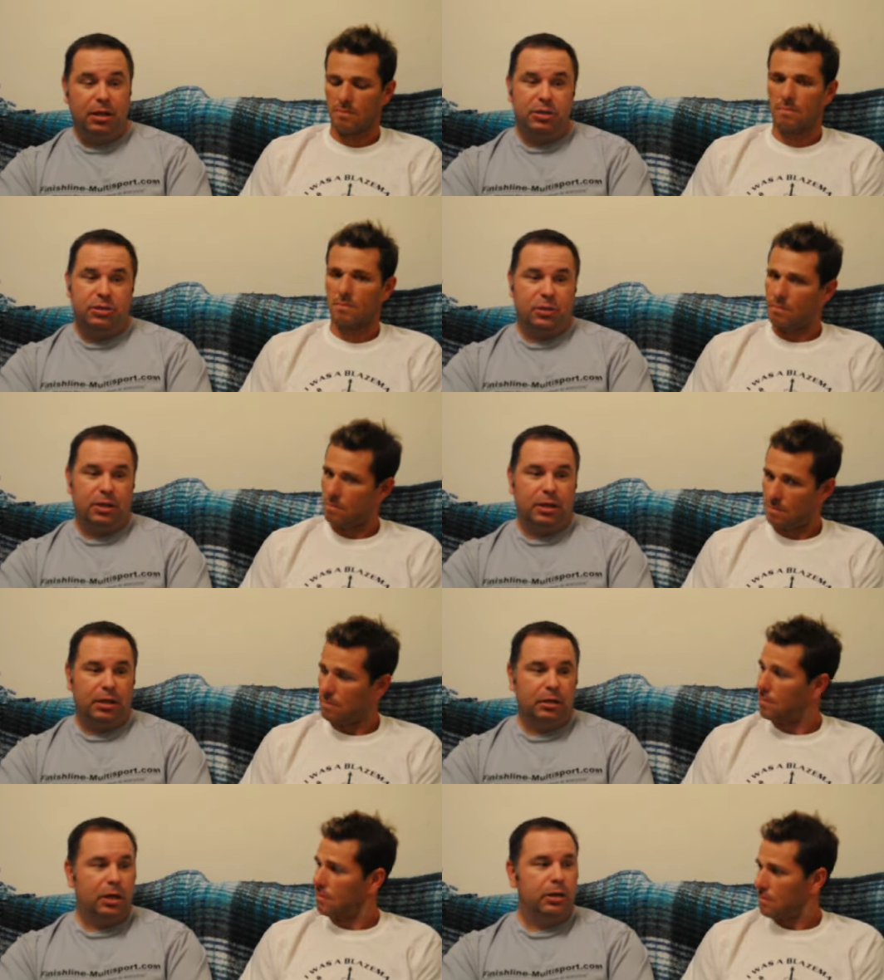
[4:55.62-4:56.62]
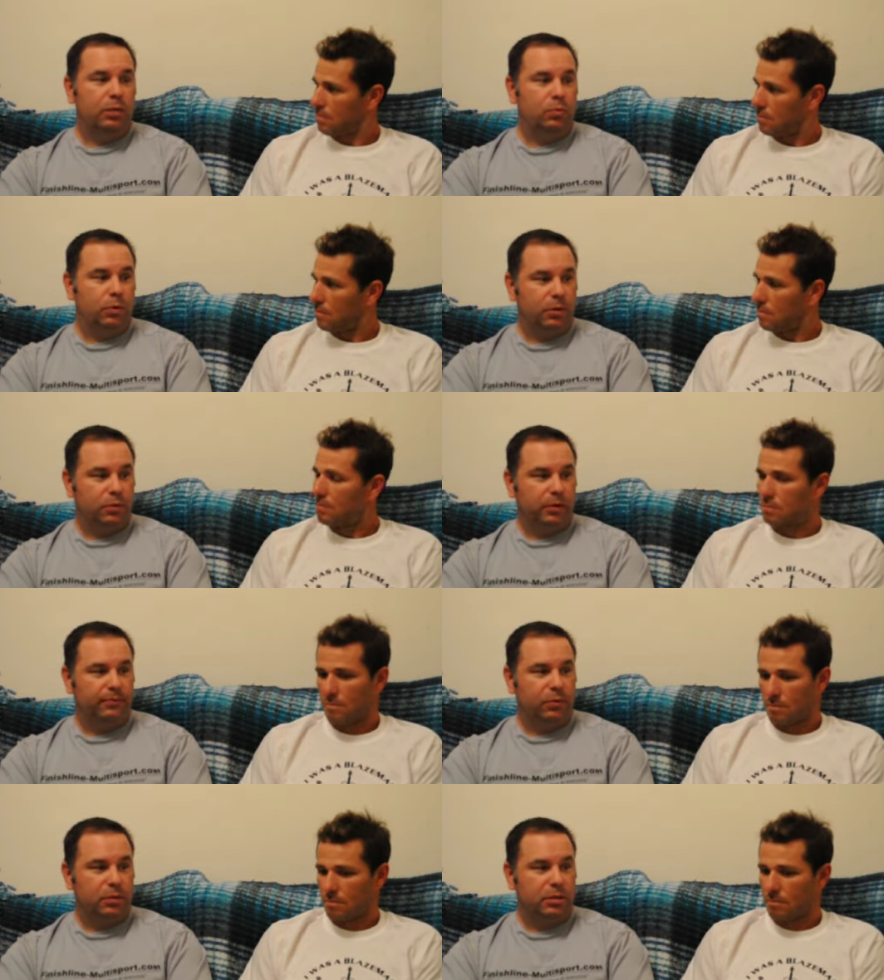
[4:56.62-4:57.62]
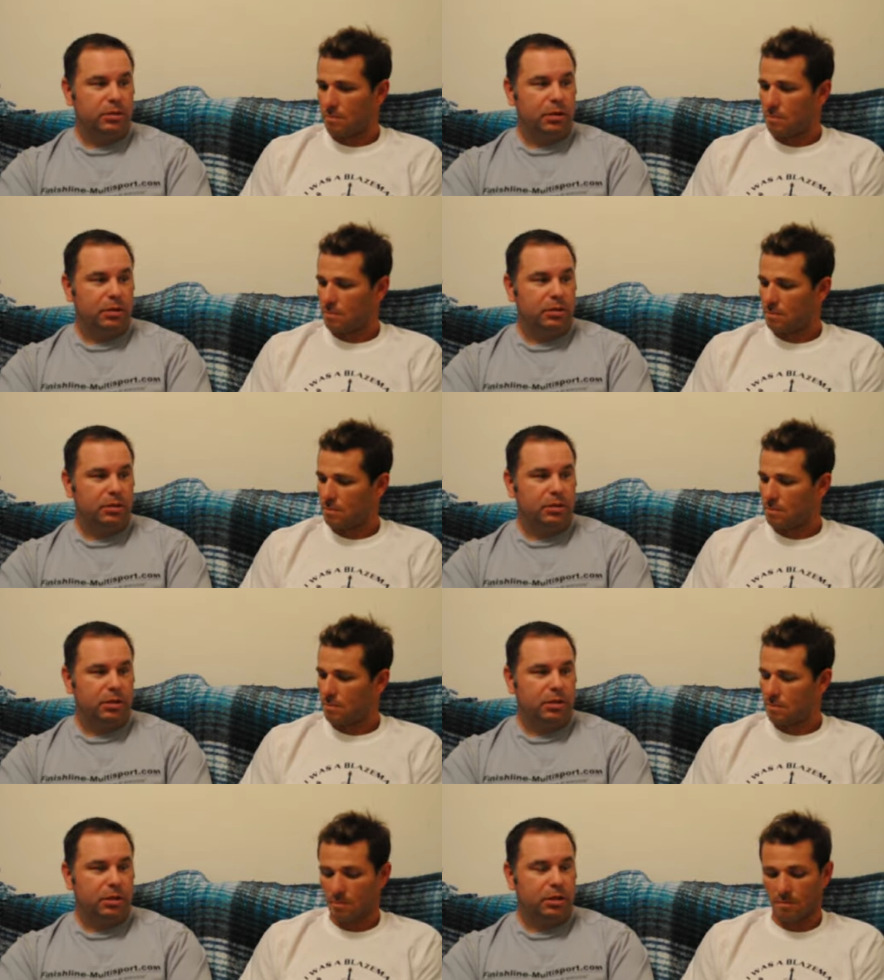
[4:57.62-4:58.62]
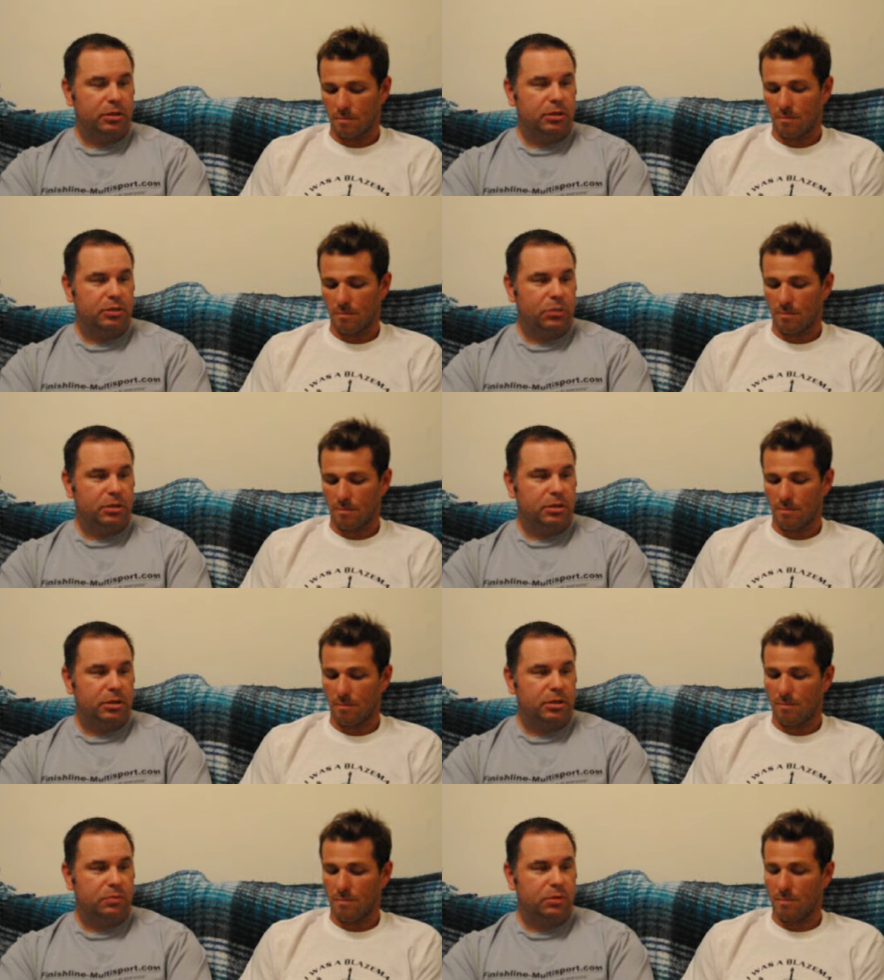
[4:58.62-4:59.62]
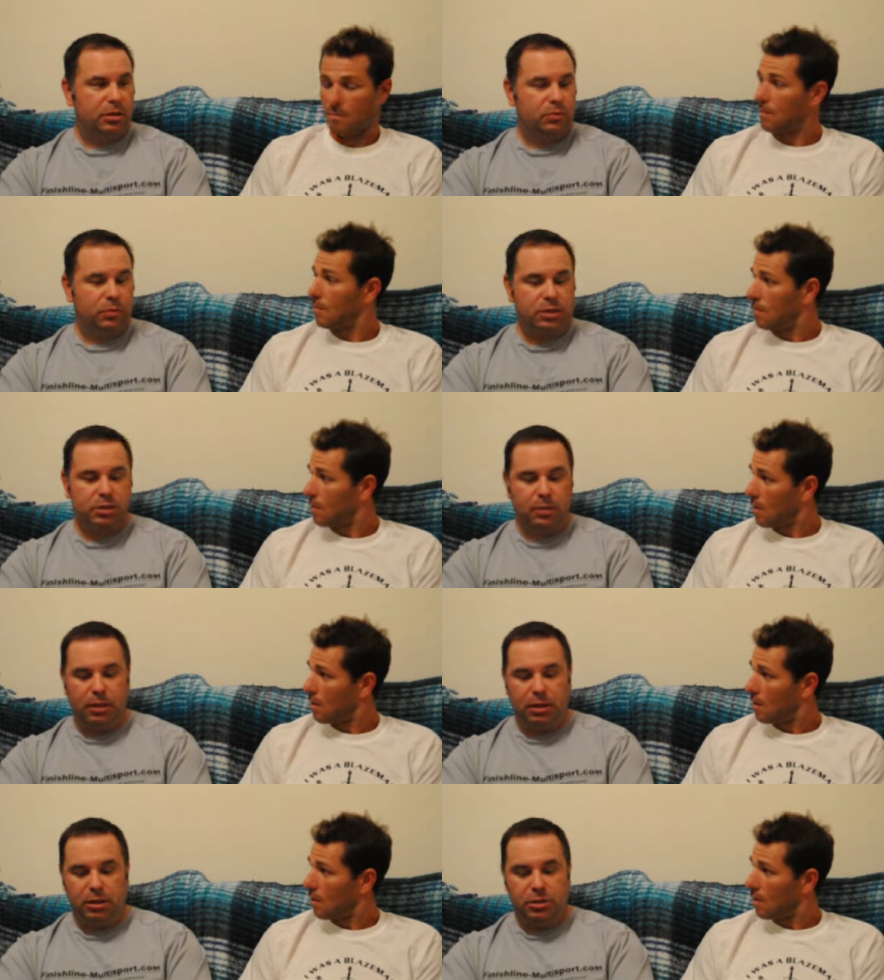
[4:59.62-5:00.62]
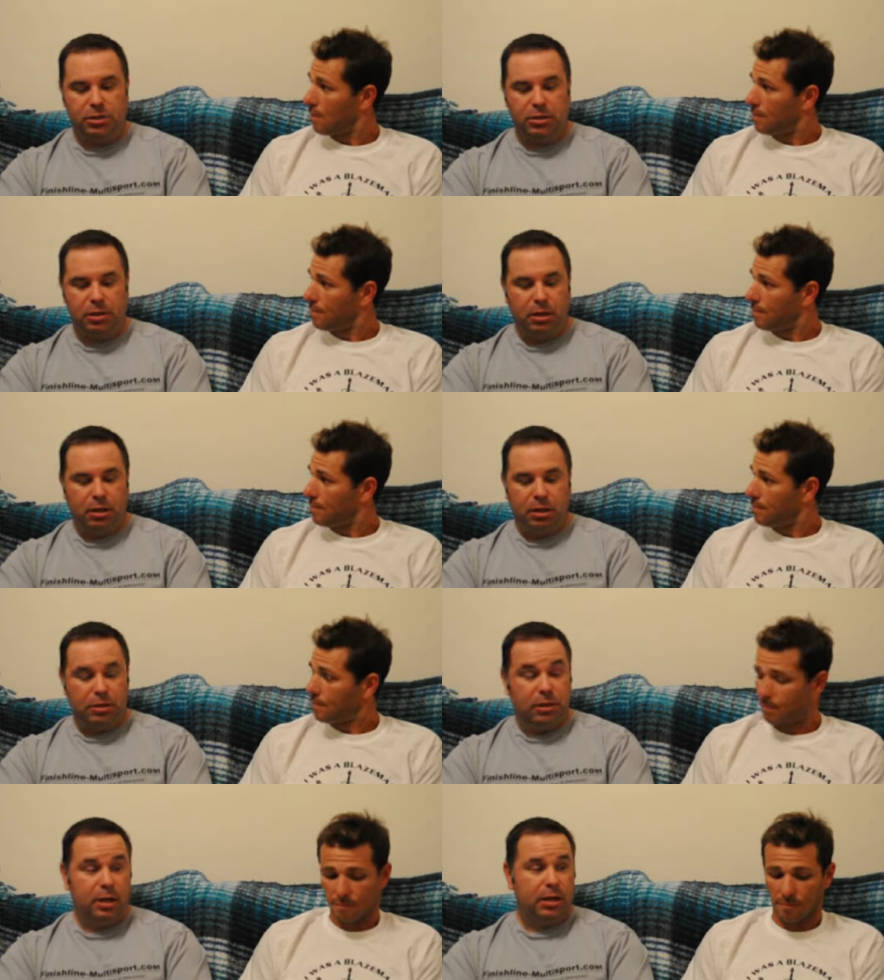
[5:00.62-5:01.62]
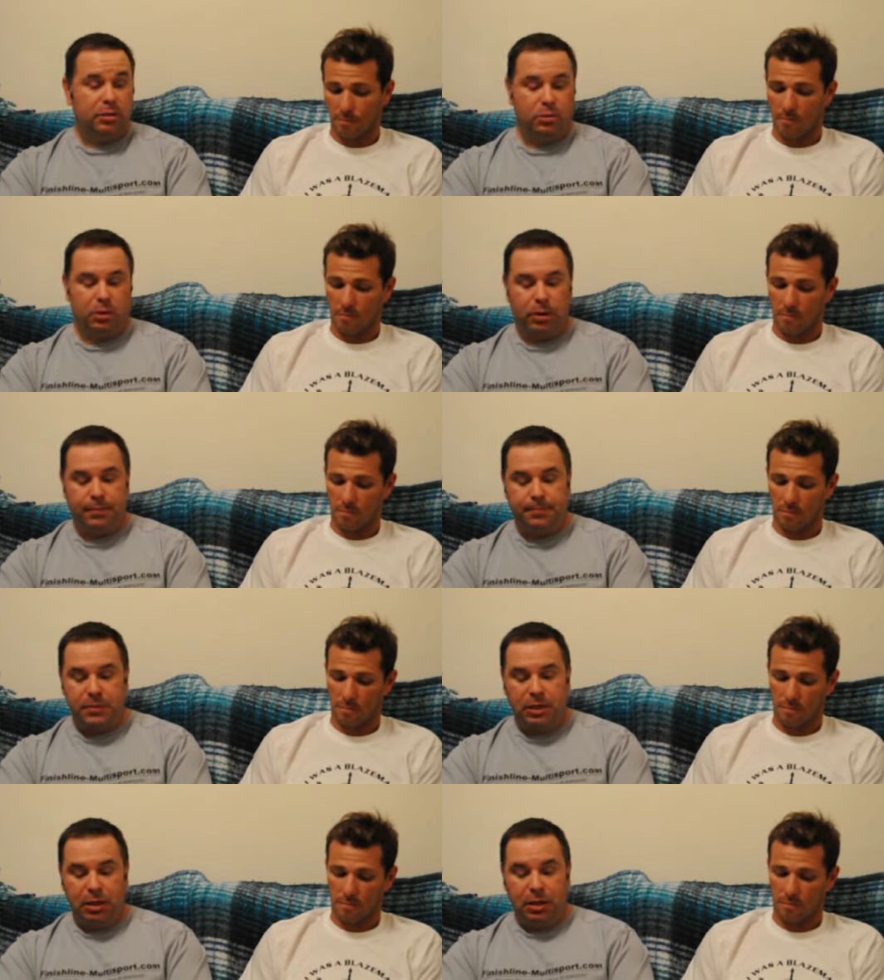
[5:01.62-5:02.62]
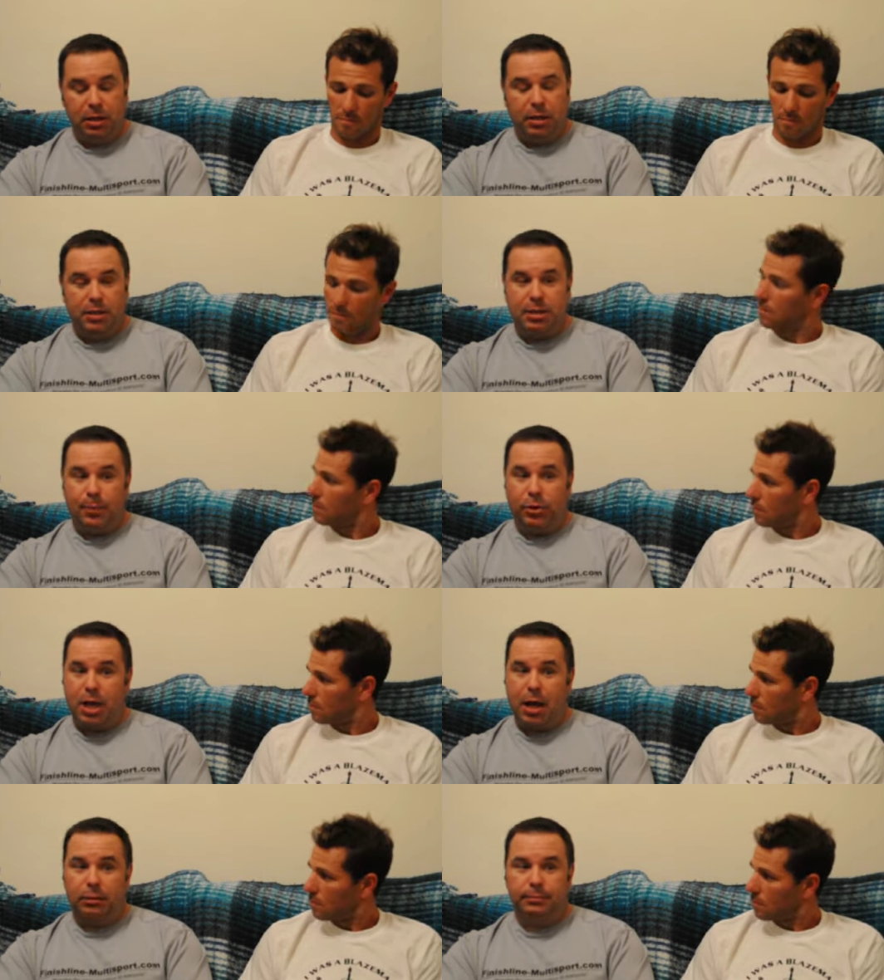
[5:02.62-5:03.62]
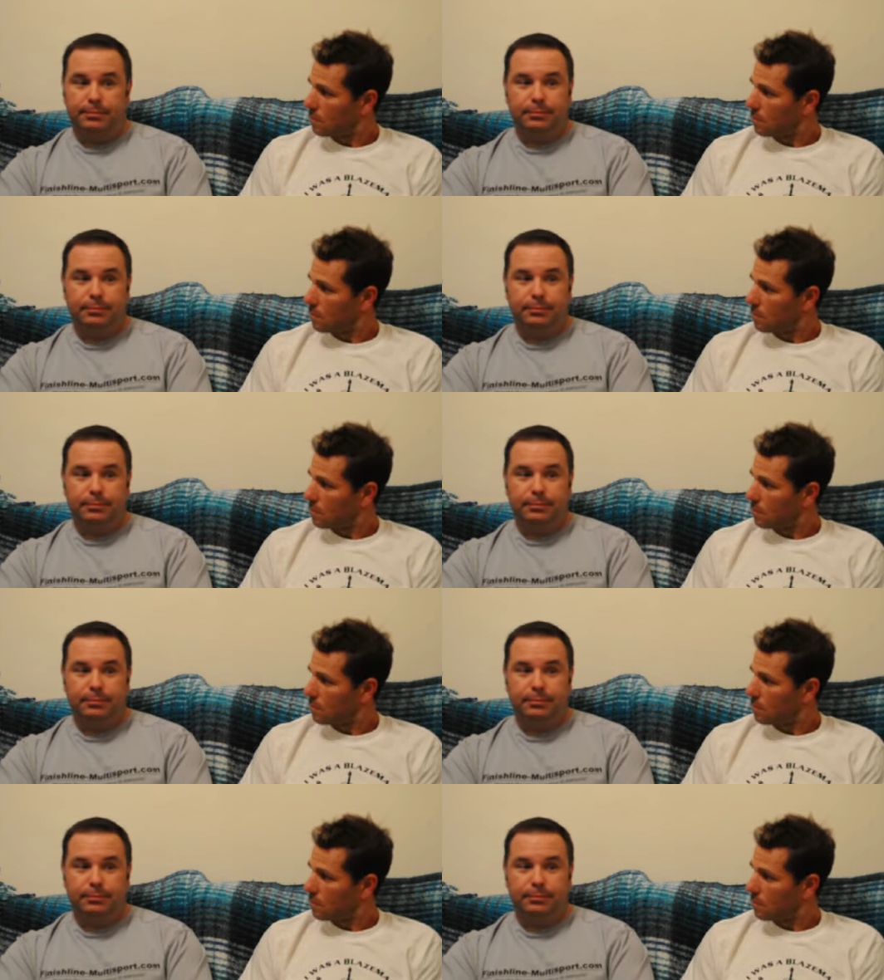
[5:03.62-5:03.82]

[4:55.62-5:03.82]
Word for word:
Speaker 1: So he held out. He really, really focused all his, his energy towards this, this race coming into this year. Did not do Kona. Tim O'Donnell.